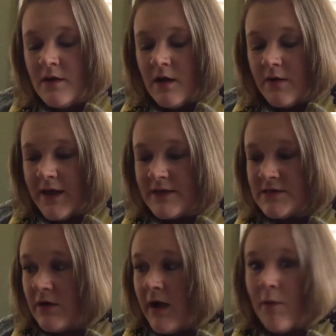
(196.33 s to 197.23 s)
Okay,
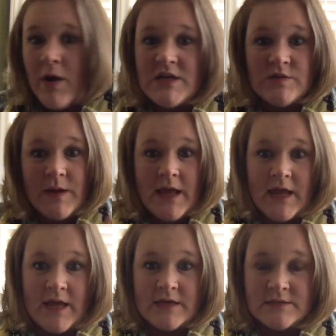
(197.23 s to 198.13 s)
so I washed my
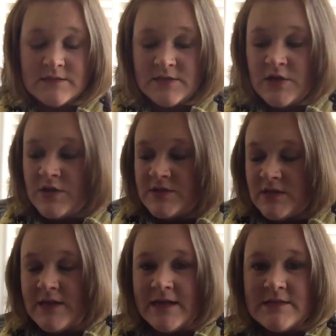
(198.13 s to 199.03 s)
hands. So
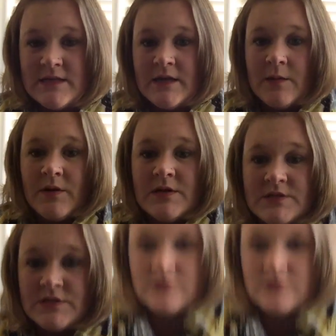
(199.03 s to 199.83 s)
the next thing that I'm going to do,